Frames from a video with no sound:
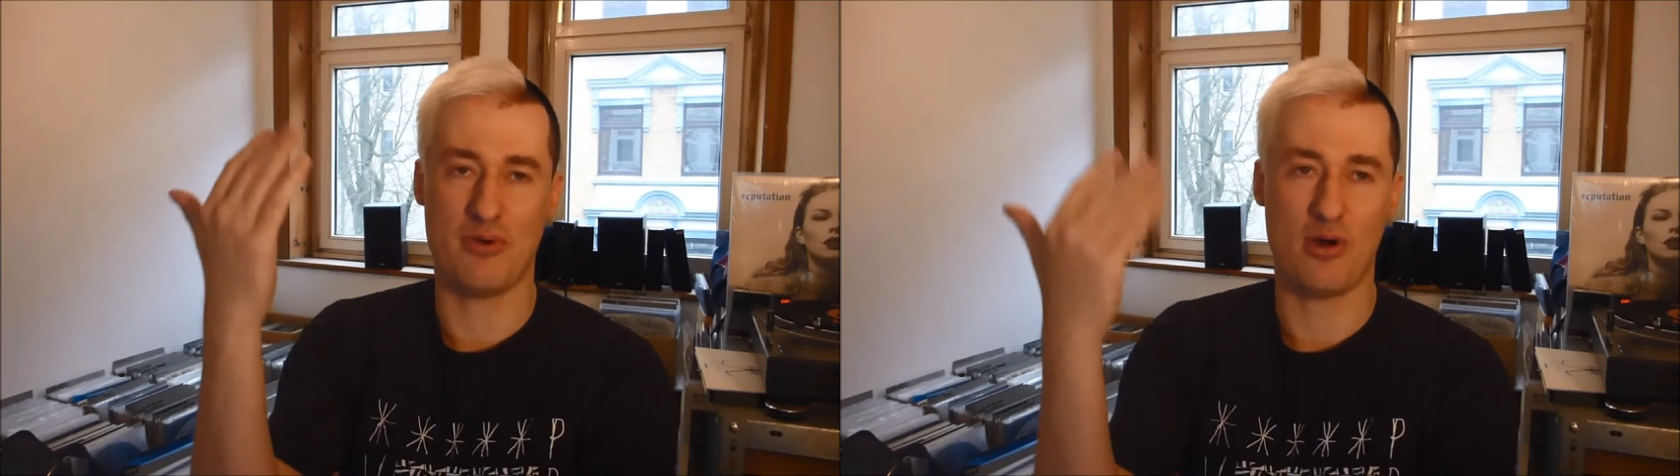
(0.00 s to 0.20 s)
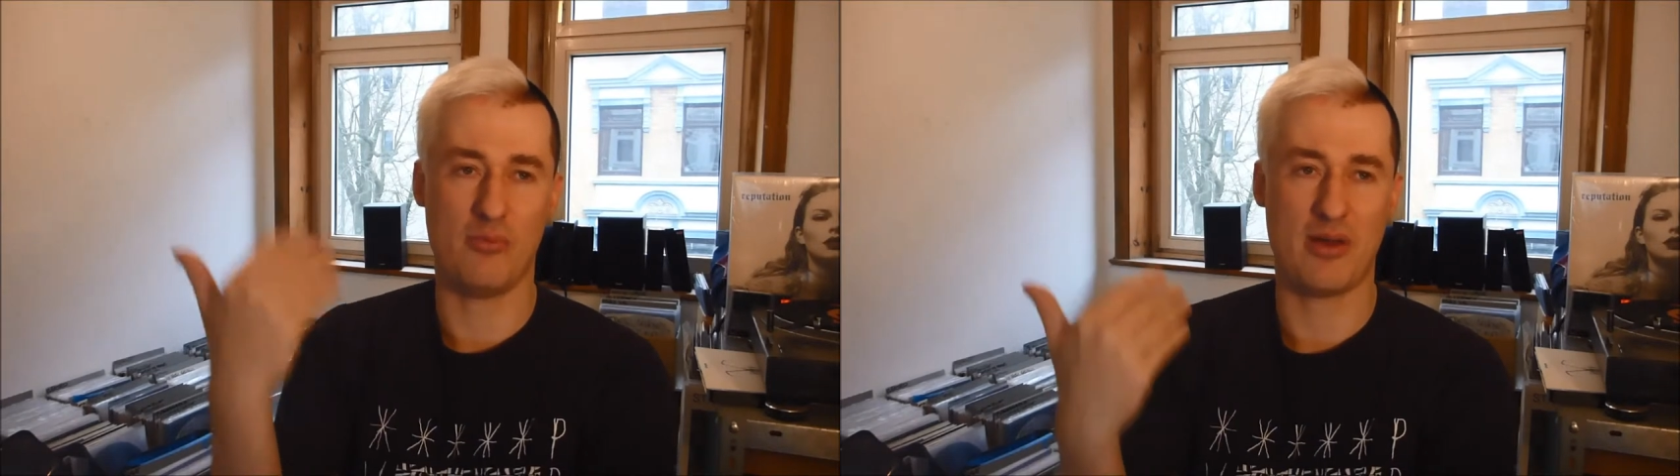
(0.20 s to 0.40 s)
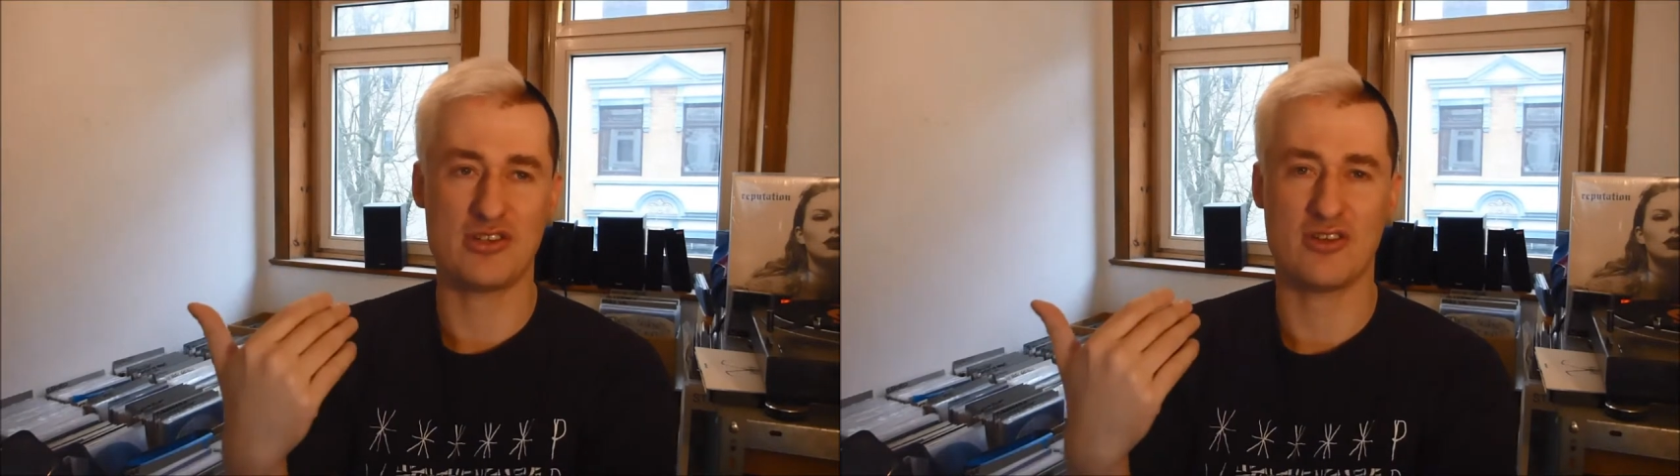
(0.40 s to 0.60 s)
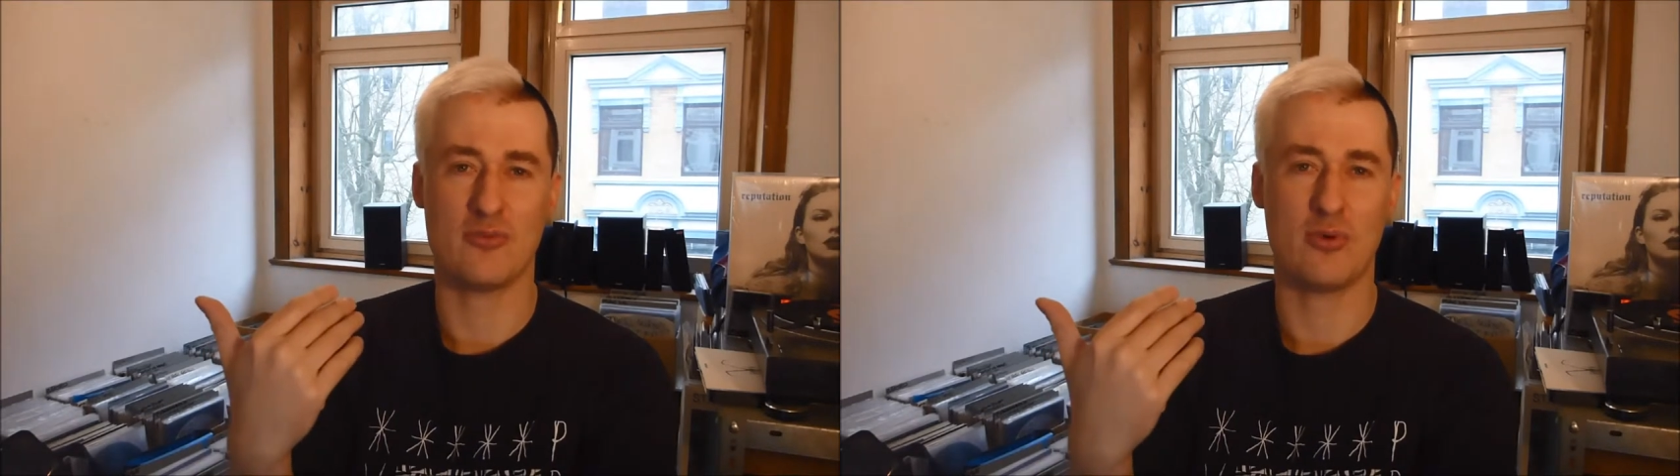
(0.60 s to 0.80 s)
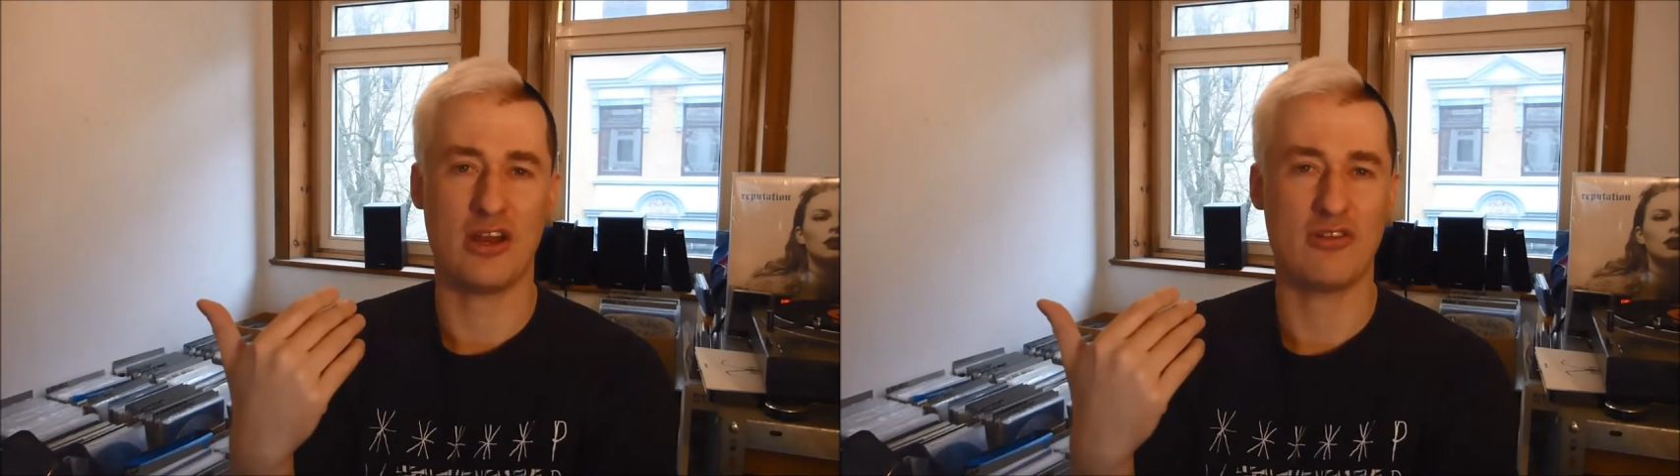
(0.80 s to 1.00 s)
whole bunch of
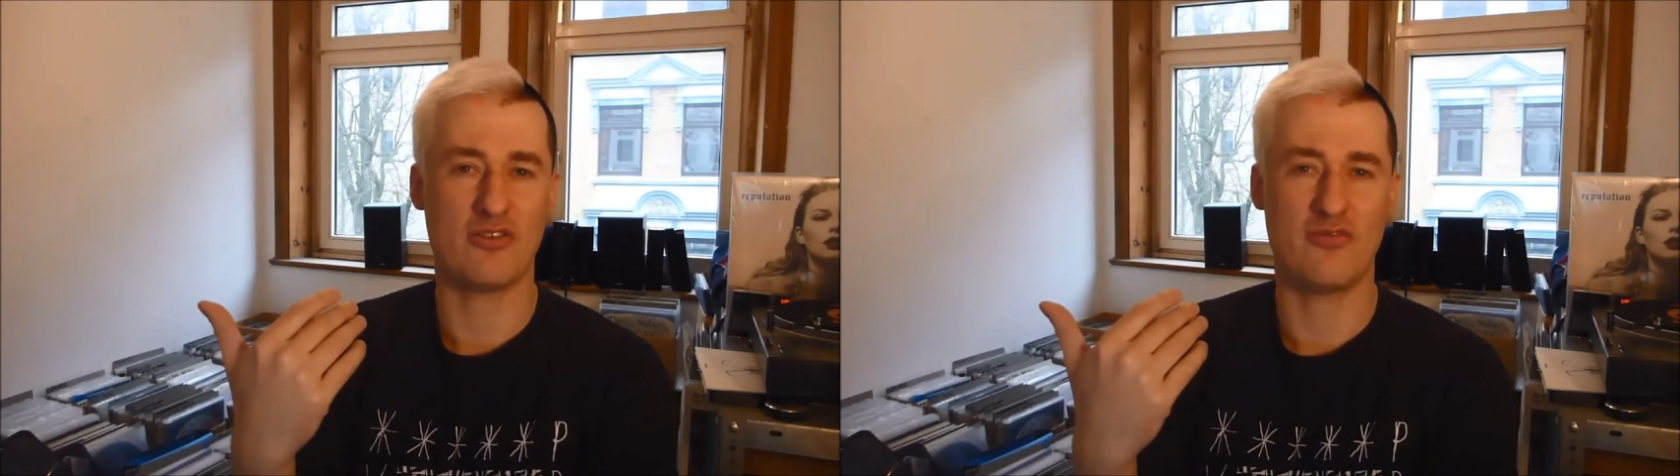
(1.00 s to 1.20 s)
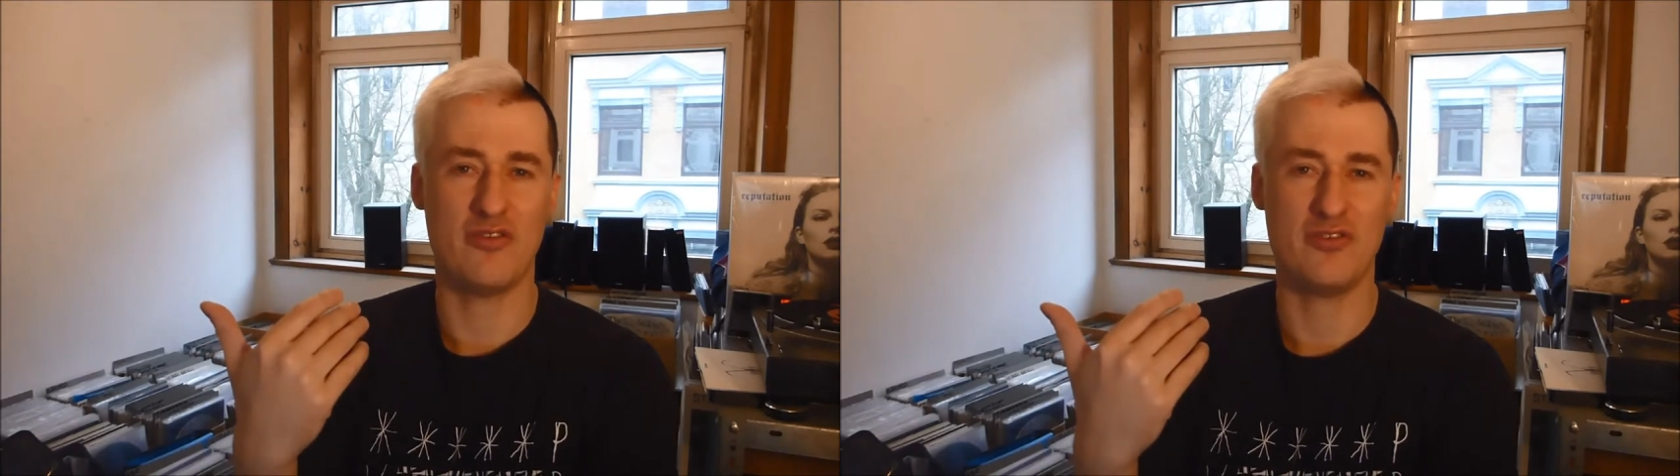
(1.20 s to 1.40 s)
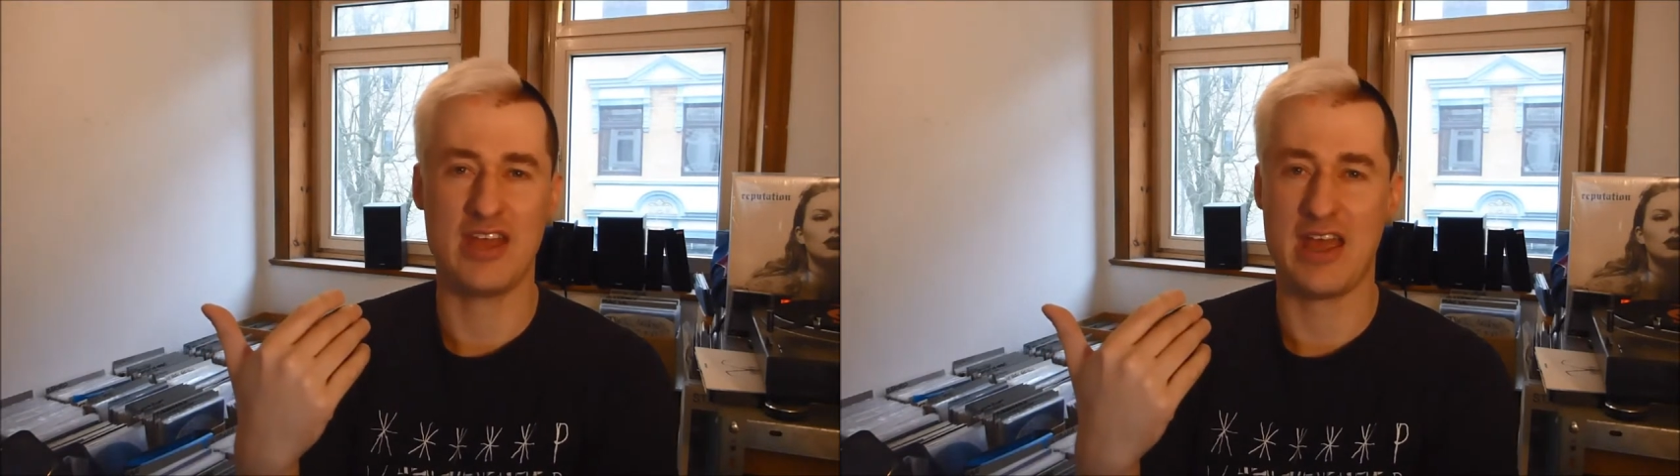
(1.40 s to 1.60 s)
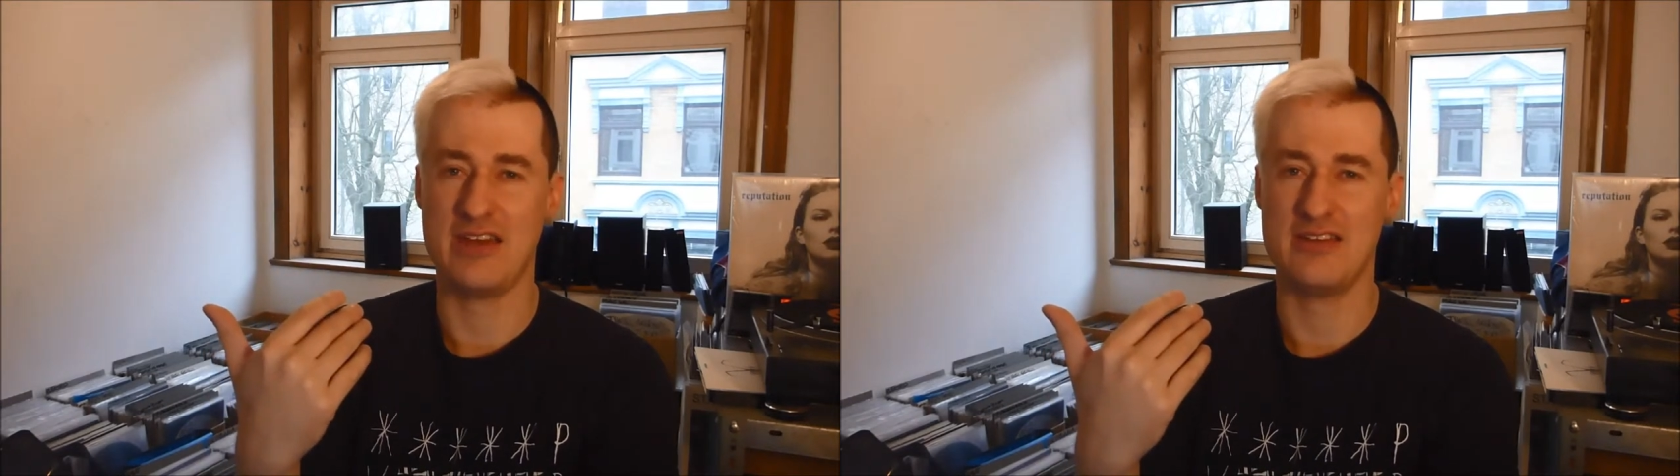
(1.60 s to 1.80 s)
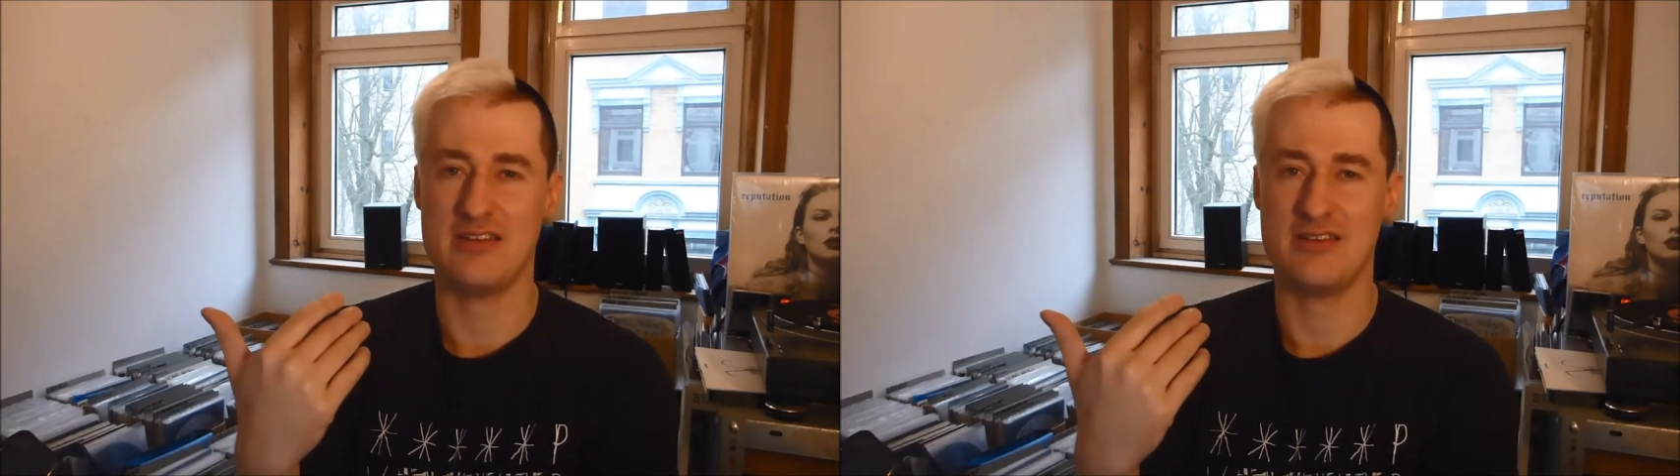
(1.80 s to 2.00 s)

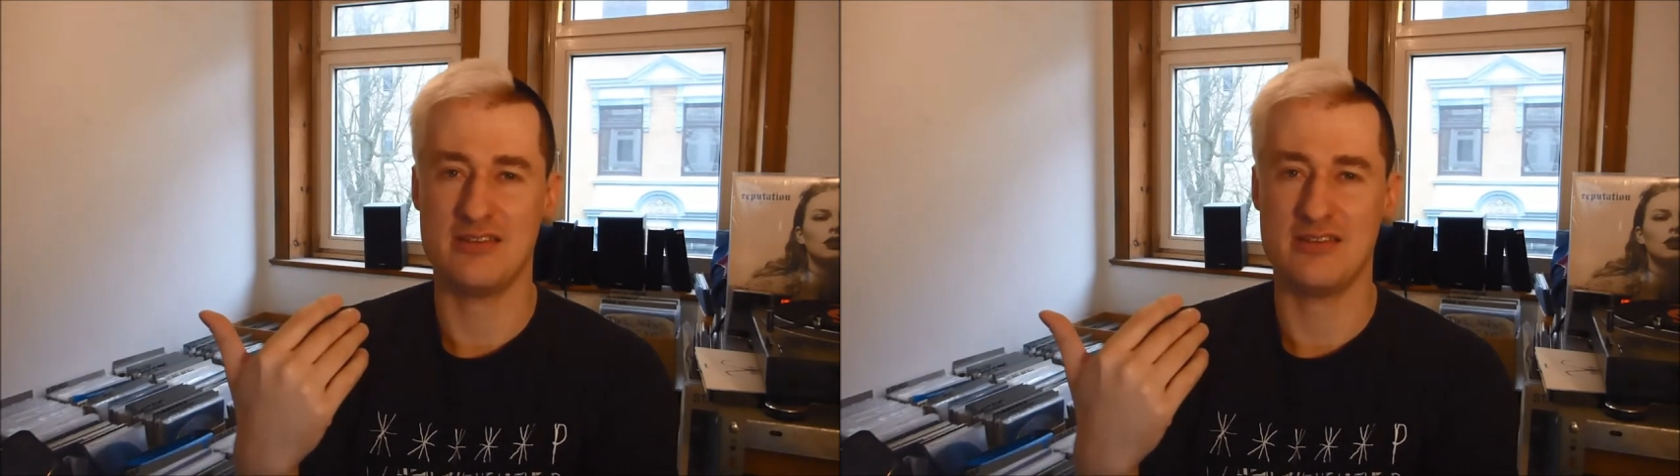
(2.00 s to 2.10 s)
158